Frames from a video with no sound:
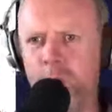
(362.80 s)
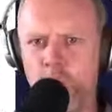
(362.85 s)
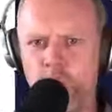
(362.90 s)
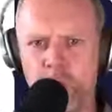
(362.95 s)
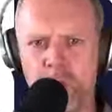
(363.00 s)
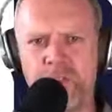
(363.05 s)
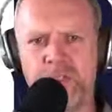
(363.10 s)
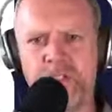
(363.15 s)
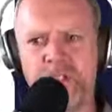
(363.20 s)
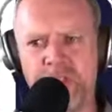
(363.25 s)
I
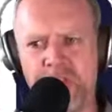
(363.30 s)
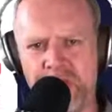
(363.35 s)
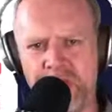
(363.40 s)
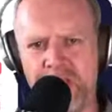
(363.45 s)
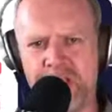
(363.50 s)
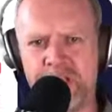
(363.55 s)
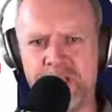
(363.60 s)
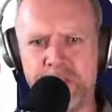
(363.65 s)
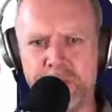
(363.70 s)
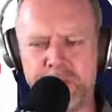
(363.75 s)
wanted
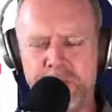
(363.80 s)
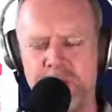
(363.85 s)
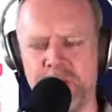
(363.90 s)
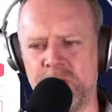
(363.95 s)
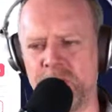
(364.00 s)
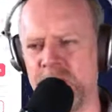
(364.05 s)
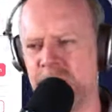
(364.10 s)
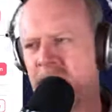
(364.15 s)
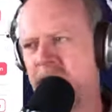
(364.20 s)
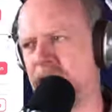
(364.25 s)
things to be
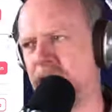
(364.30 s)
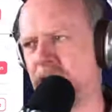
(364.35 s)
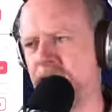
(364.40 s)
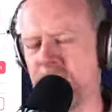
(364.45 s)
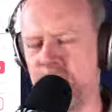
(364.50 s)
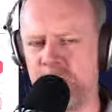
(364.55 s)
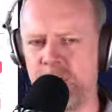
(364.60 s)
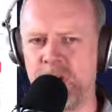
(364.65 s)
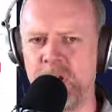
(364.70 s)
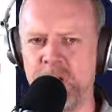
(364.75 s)
called. And I
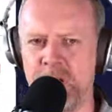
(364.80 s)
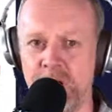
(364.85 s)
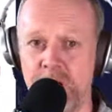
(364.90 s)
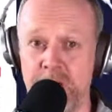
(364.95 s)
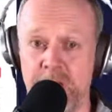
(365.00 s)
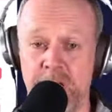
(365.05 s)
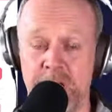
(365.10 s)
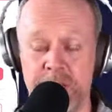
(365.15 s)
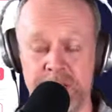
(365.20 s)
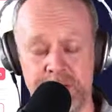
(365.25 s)
thought, right,
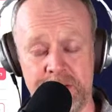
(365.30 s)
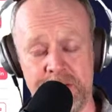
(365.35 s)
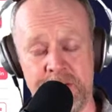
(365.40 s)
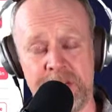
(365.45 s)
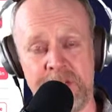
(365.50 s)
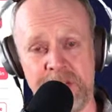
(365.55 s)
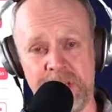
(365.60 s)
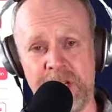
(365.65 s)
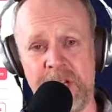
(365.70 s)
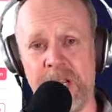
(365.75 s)
okay,
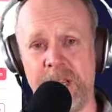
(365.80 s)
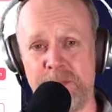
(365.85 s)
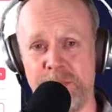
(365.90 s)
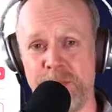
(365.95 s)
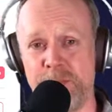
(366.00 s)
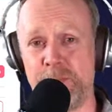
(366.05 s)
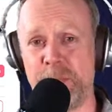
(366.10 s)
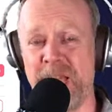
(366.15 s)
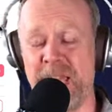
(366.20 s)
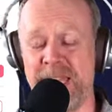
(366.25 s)
surname
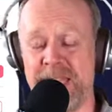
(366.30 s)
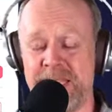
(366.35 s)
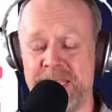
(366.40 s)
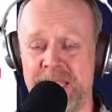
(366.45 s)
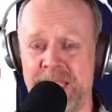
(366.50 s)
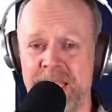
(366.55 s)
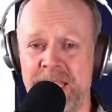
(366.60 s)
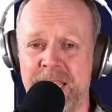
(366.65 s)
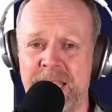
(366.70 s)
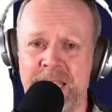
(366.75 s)
is
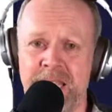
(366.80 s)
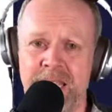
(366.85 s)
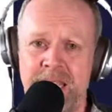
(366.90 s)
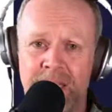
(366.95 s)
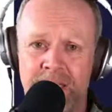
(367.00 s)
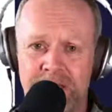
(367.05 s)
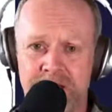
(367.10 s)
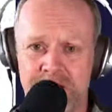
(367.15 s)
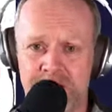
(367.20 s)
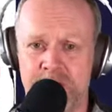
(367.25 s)
Best,
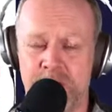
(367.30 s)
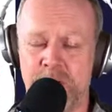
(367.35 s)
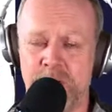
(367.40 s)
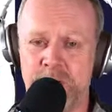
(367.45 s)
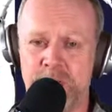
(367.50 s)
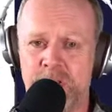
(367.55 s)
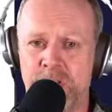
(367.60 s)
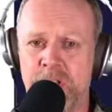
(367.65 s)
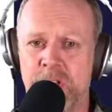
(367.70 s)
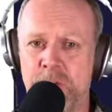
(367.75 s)

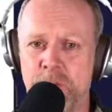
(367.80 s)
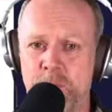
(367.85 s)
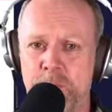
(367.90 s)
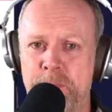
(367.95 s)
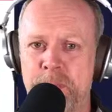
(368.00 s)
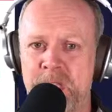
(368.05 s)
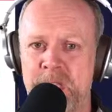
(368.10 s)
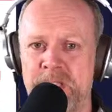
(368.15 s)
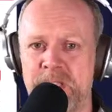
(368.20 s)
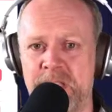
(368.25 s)
to do with
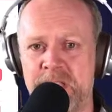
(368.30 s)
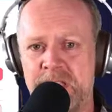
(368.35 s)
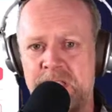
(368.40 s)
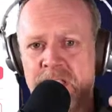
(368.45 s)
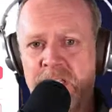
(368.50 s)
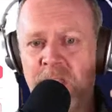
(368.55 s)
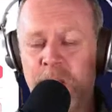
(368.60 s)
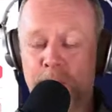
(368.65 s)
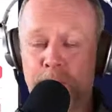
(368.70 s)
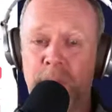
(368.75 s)
business,
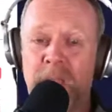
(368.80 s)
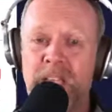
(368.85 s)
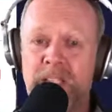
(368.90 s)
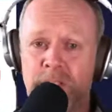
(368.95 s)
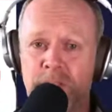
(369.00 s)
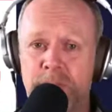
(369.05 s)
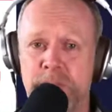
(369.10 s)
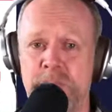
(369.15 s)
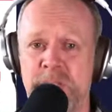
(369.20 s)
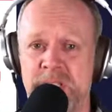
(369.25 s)
so
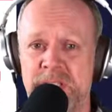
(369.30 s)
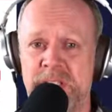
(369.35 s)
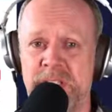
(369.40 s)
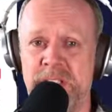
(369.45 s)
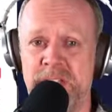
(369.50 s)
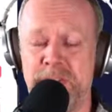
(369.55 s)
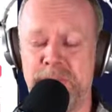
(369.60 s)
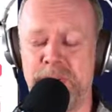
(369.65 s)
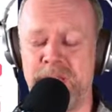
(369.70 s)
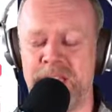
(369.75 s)
Best
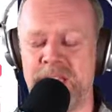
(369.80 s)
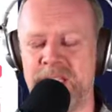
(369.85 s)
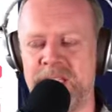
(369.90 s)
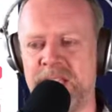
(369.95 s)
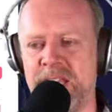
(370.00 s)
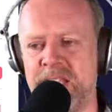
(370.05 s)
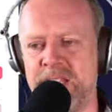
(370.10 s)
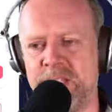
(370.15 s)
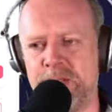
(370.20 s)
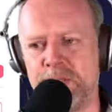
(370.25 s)
Business makes
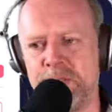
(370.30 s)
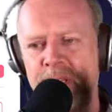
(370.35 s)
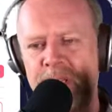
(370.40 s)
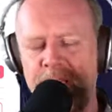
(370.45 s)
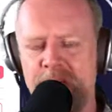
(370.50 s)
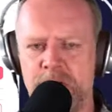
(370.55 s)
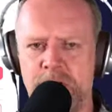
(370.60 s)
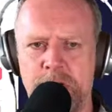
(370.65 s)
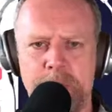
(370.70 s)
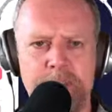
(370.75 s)
sense. But
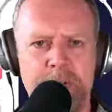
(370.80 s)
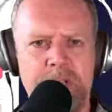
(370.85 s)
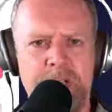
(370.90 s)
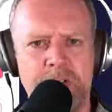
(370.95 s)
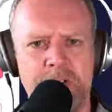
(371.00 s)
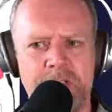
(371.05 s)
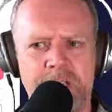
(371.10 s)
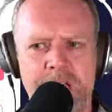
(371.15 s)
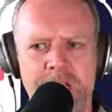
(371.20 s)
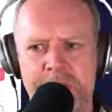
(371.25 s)
this could be
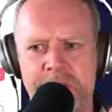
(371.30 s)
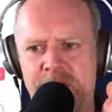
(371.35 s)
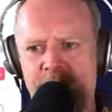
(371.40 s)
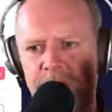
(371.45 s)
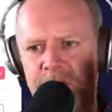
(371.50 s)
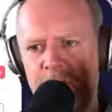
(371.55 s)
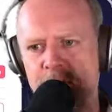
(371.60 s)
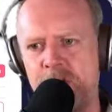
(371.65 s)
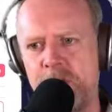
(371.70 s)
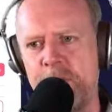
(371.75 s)
your name, so
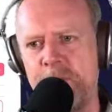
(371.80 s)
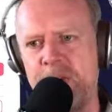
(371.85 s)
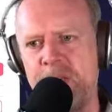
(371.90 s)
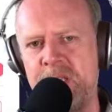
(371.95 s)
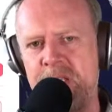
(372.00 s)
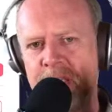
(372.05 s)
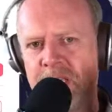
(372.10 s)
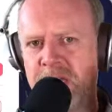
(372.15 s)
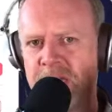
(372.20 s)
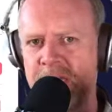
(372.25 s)
this could be
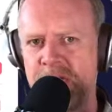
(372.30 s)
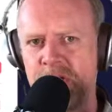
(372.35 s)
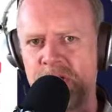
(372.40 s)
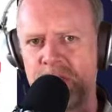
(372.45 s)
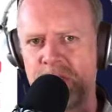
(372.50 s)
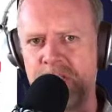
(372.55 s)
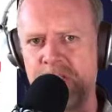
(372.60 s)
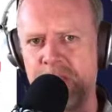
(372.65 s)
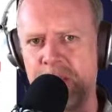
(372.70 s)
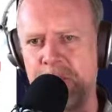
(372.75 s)
Nigel
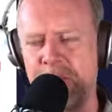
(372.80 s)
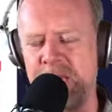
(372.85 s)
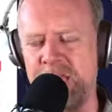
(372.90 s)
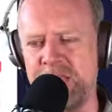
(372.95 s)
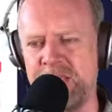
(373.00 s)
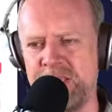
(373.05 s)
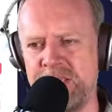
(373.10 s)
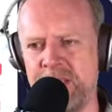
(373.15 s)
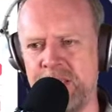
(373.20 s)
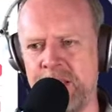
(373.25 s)
T.
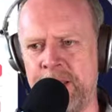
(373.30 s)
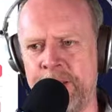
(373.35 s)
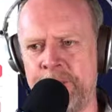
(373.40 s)
Best.